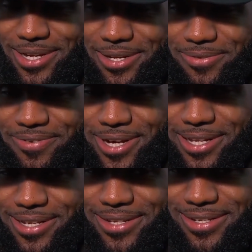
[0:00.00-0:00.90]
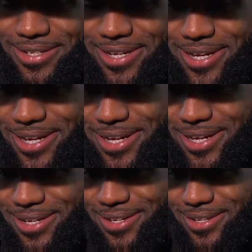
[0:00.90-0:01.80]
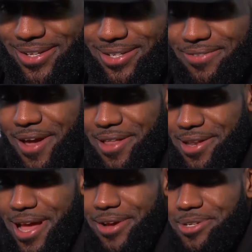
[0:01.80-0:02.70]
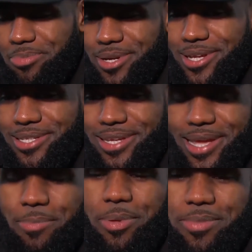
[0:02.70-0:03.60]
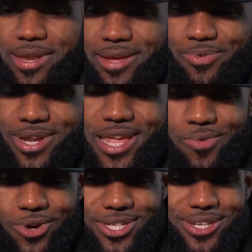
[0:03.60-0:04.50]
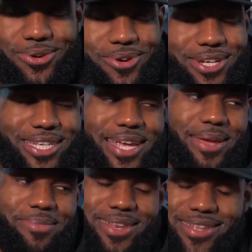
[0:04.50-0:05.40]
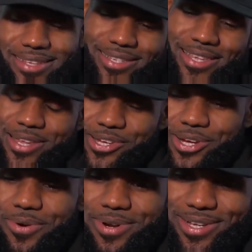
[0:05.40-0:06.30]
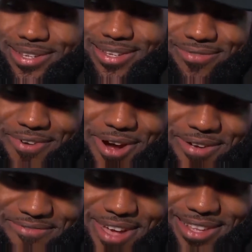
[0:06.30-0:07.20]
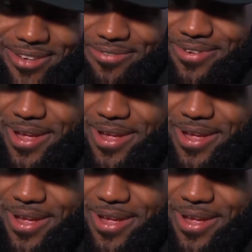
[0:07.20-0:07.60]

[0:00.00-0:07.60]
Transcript: of the old fella, he's finally allowed to implement what he wants to do on a team, and it's showing this is very effective.